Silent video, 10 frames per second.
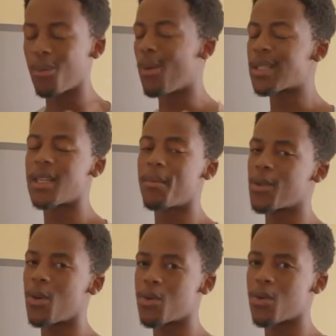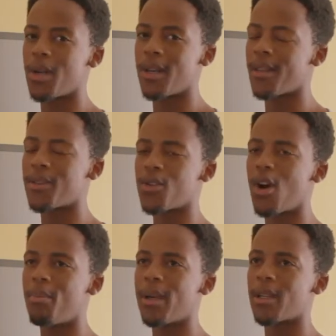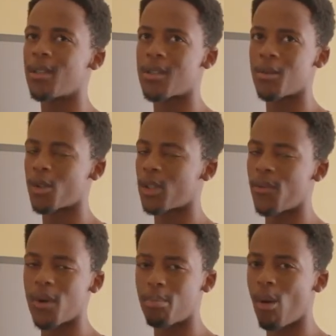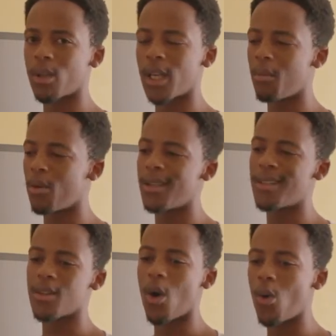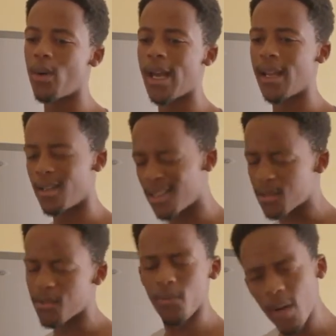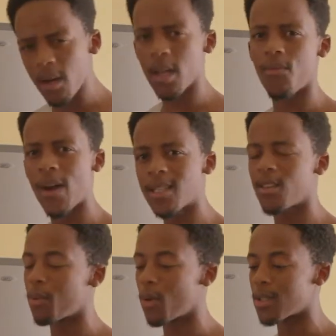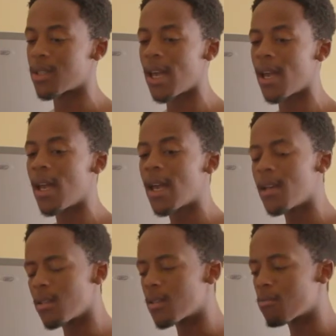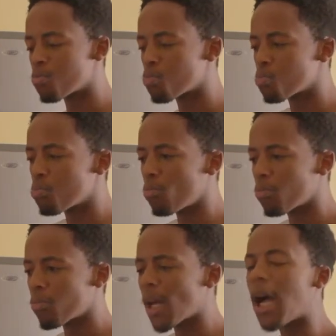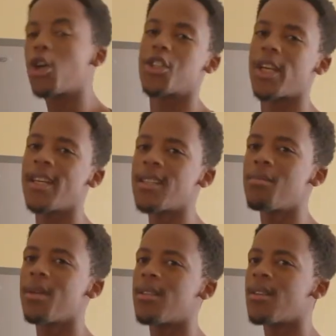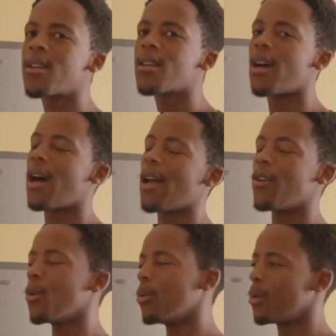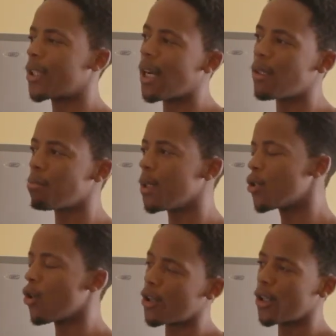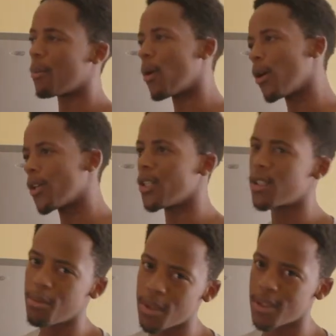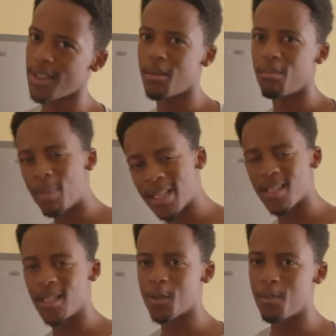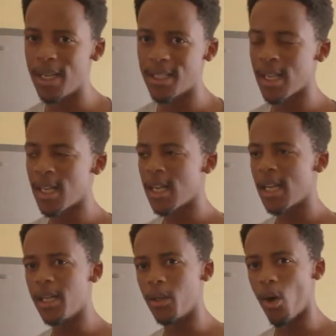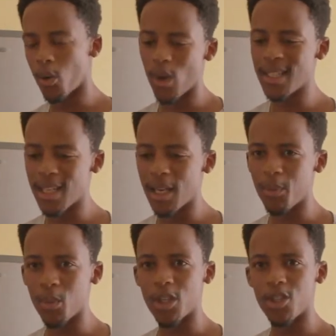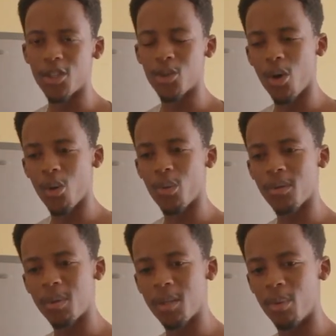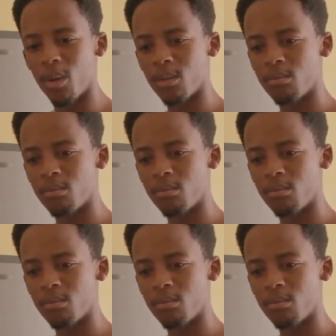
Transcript: WhatsApp is also another topic. It's a different ball game on its own, and it's very effective because there is, I could say, intimate. I know we can't be talking about intimacy in business, but on WhatsApp you actually talk with people